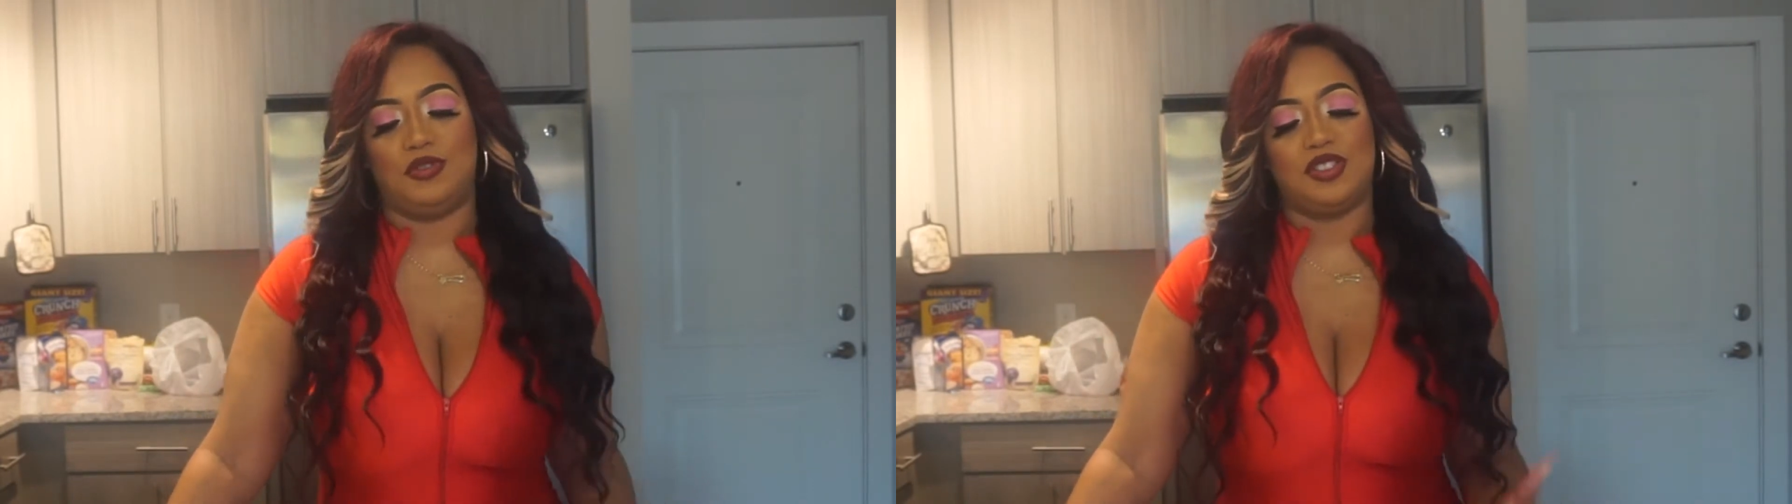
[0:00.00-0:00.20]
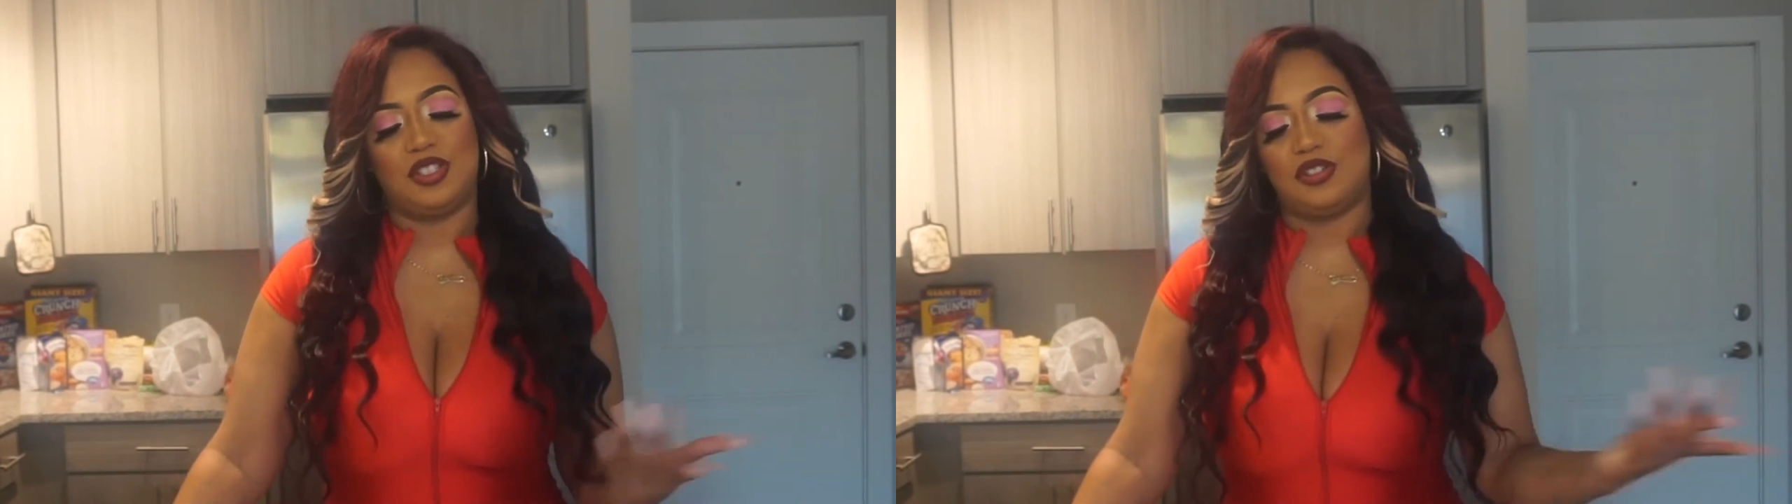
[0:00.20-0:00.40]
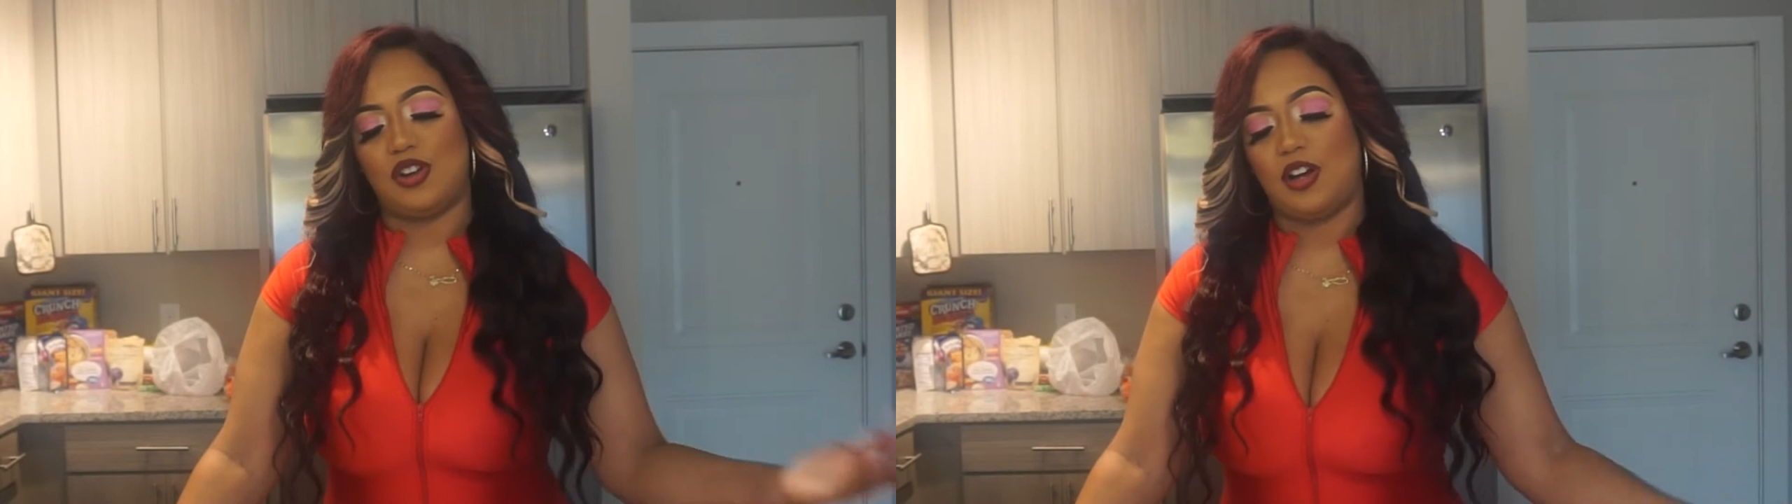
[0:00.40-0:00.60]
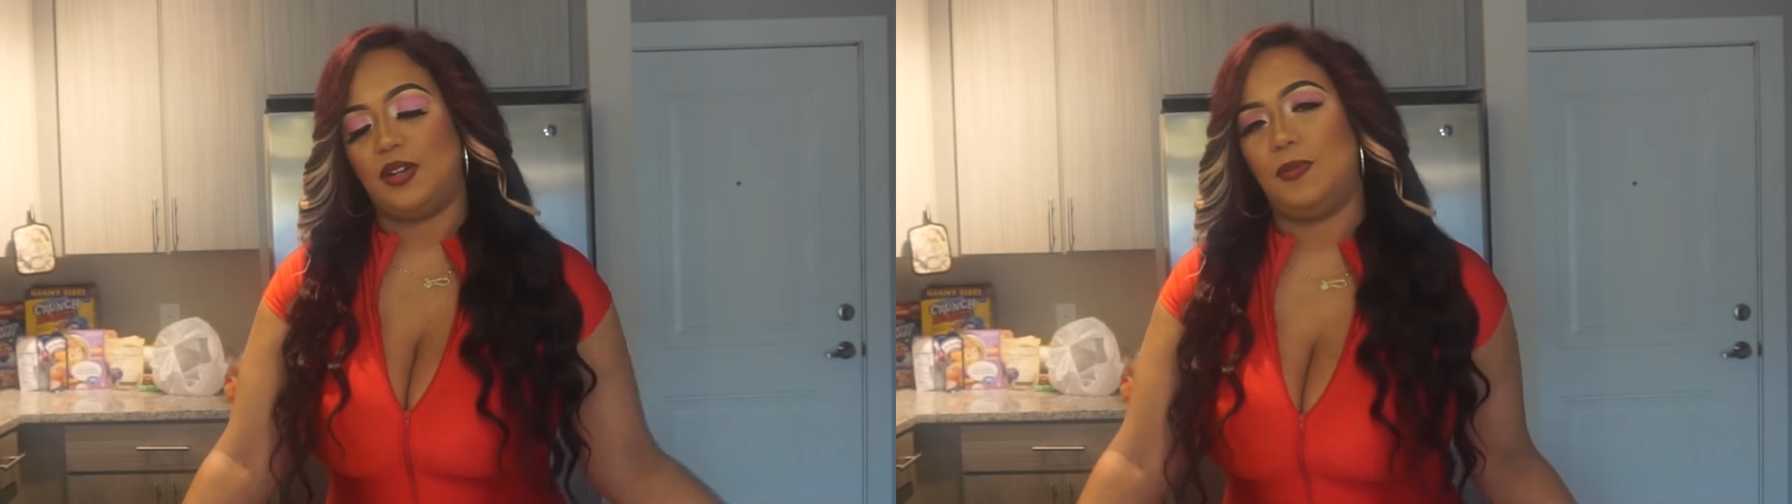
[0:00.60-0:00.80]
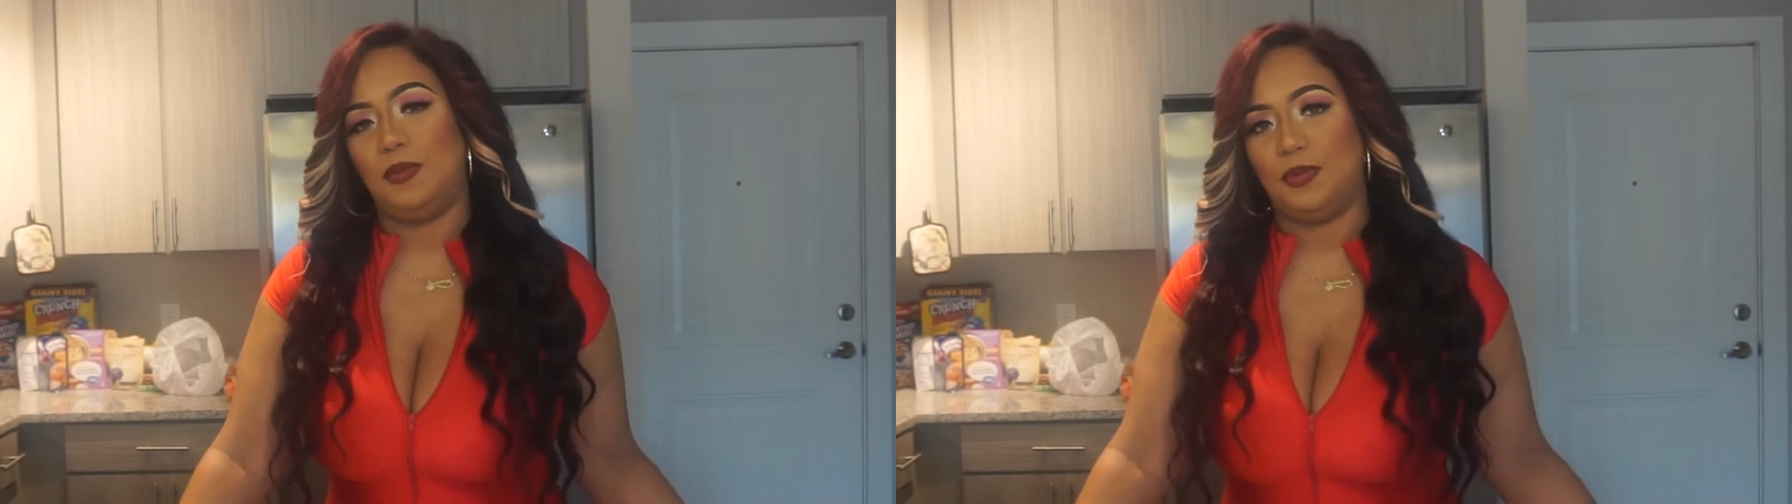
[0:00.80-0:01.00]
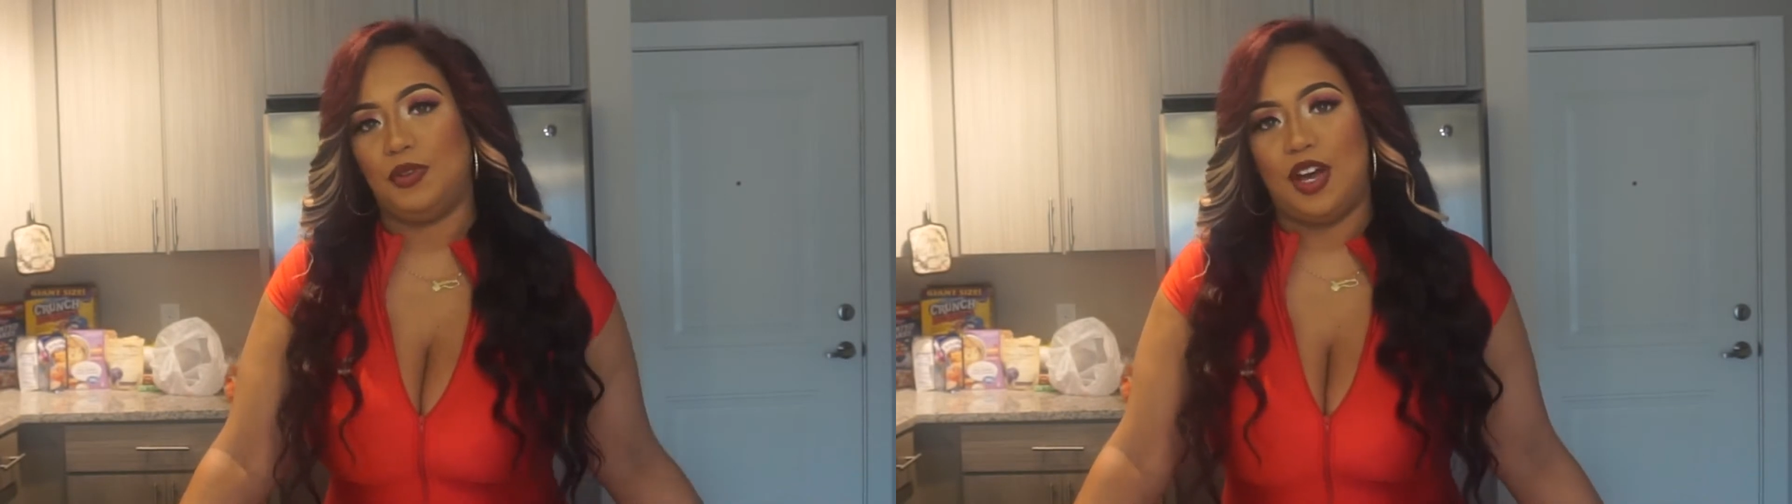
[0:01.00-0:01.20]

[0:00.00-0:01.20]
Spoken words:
just talking to people,